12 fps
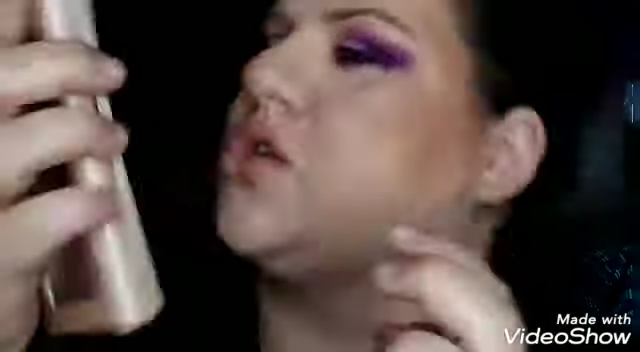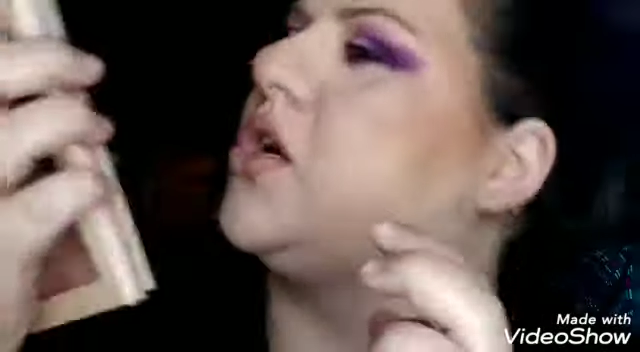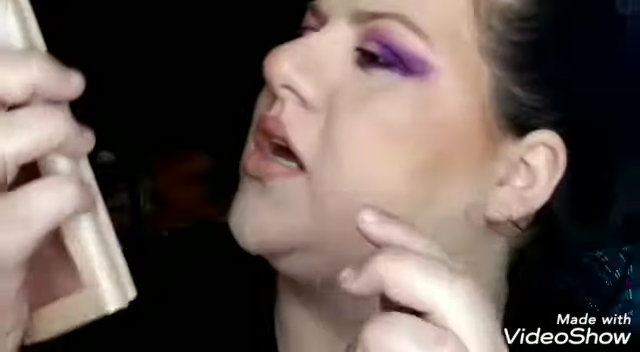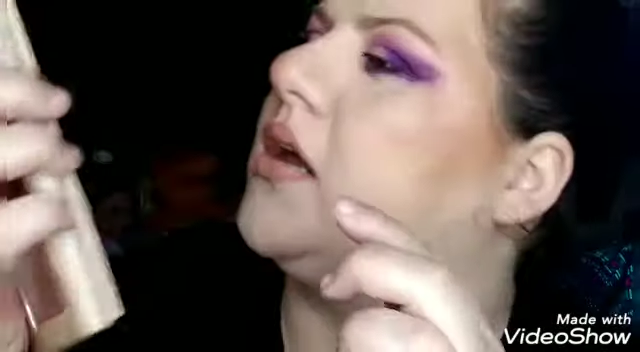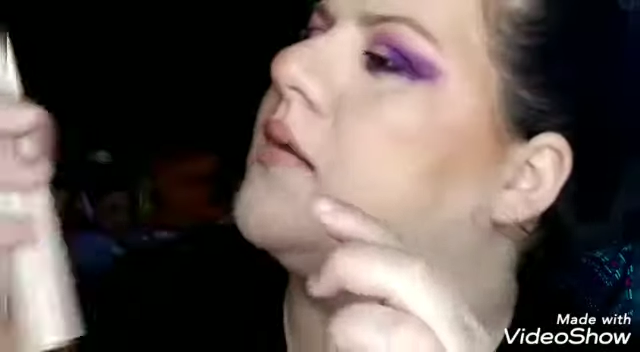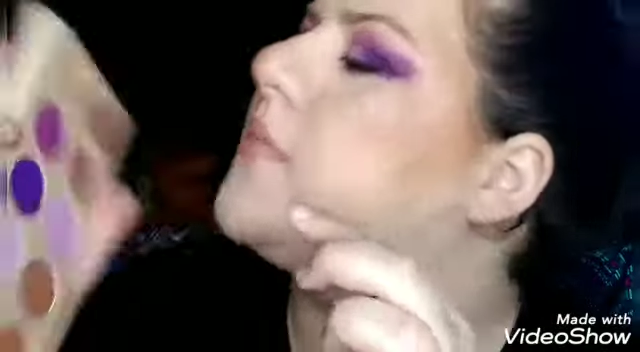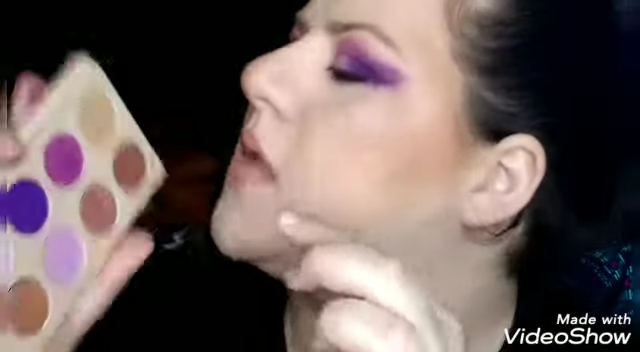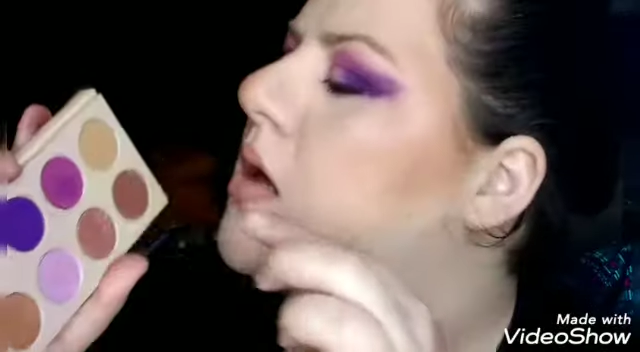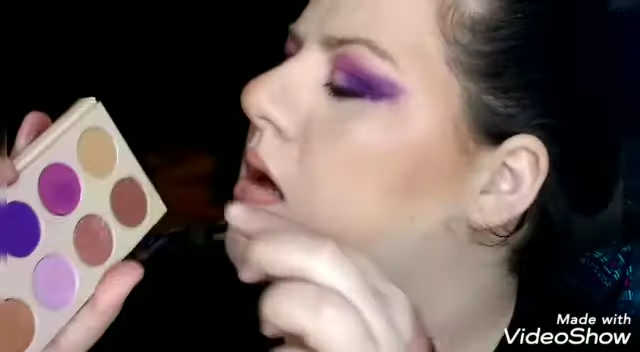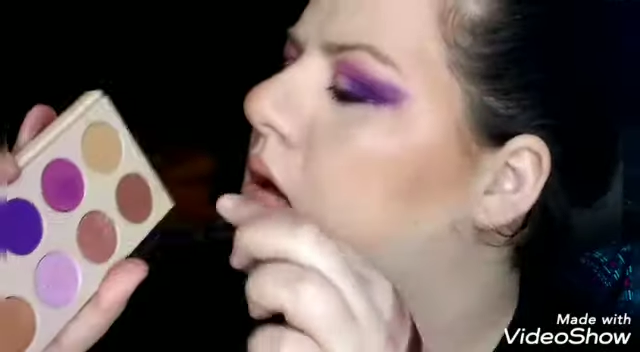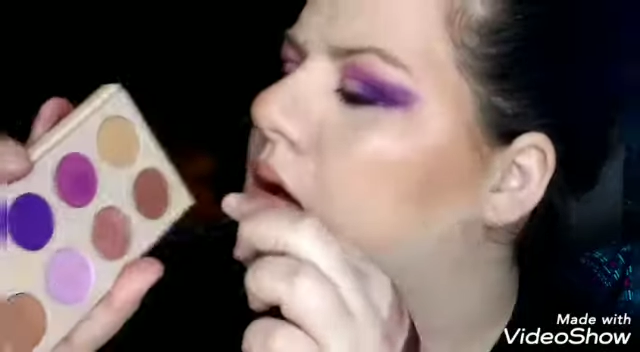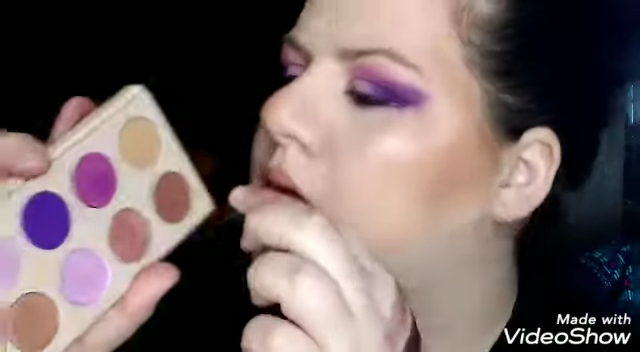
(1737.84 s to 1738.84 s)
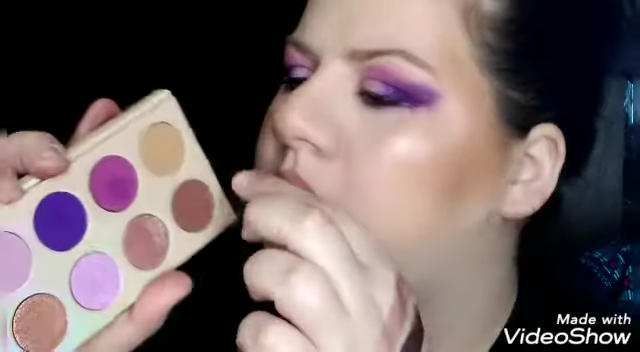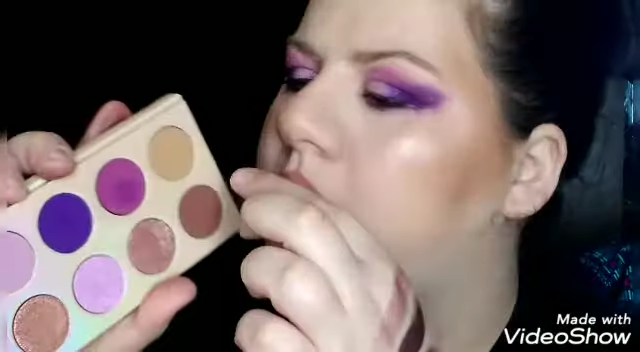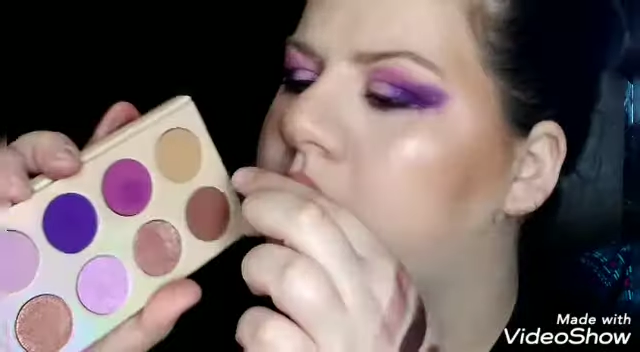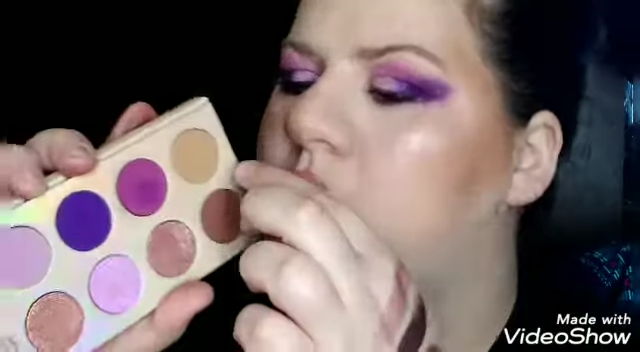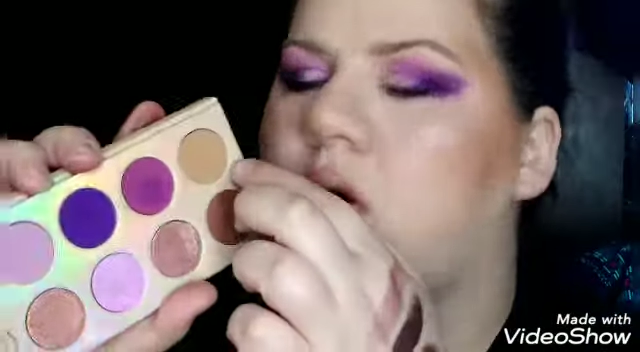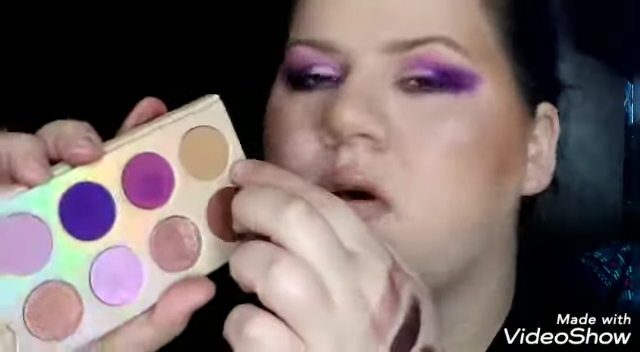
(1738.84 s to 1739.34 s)
shade. And
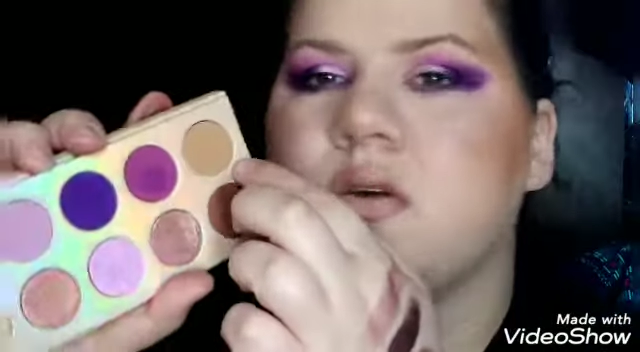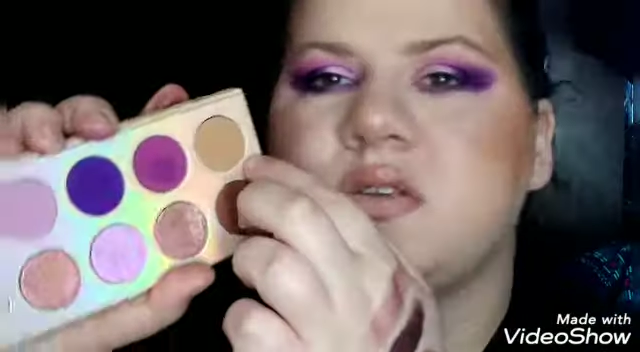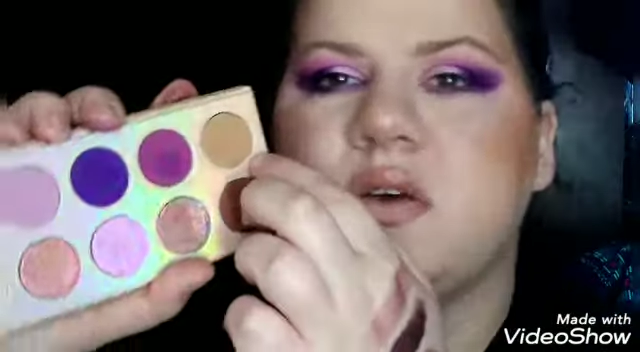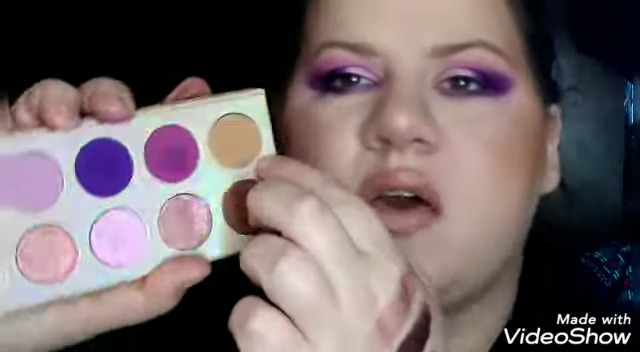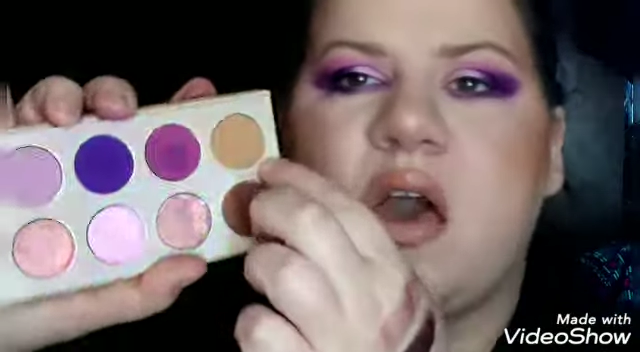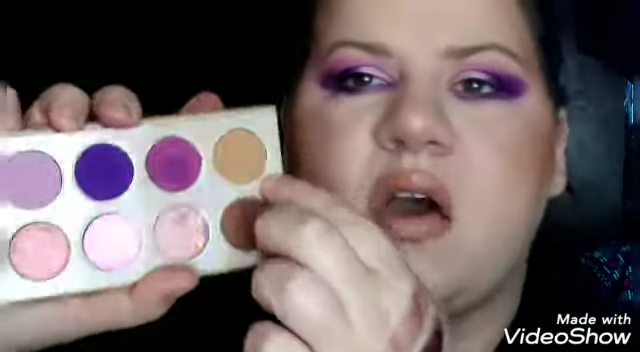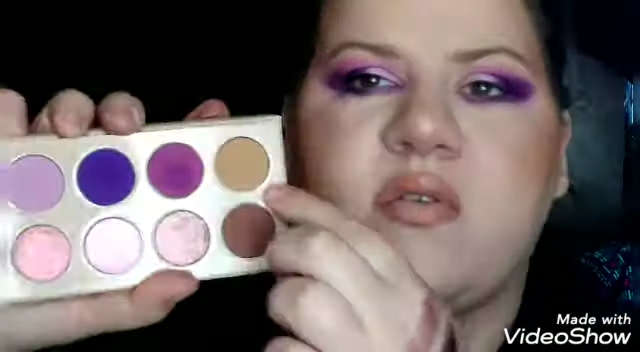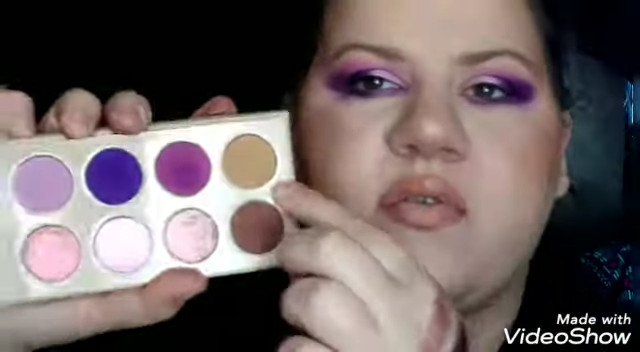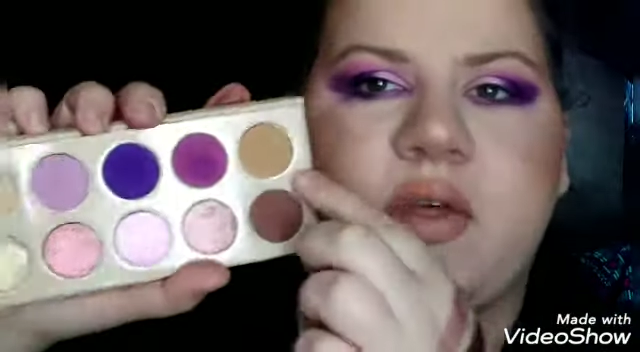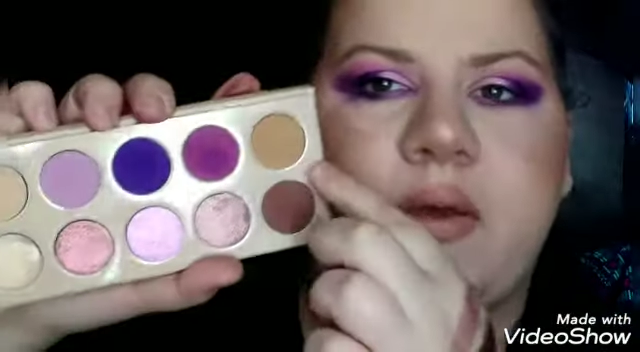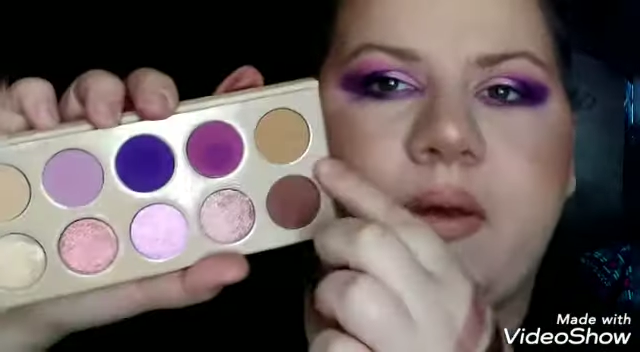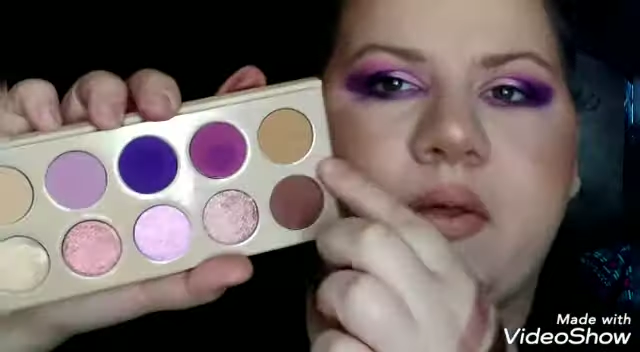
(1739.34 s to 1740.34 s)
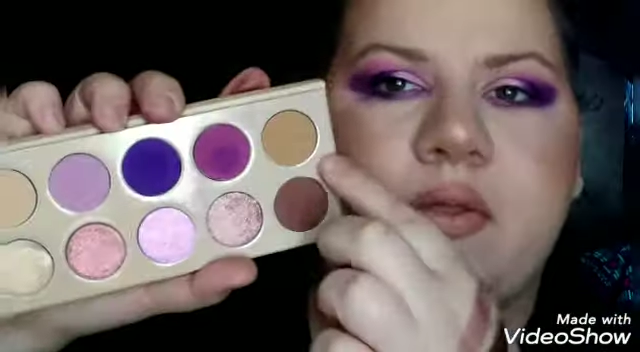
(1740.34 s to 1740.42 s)
then you also have like